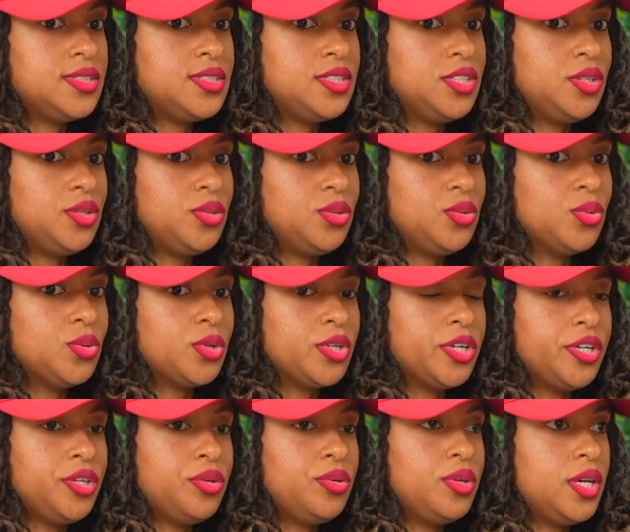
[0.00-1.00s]
to you
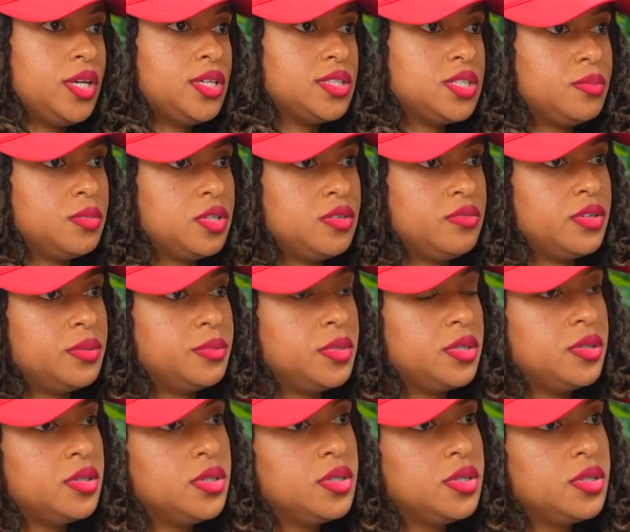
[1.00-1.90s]
or you gained something from it?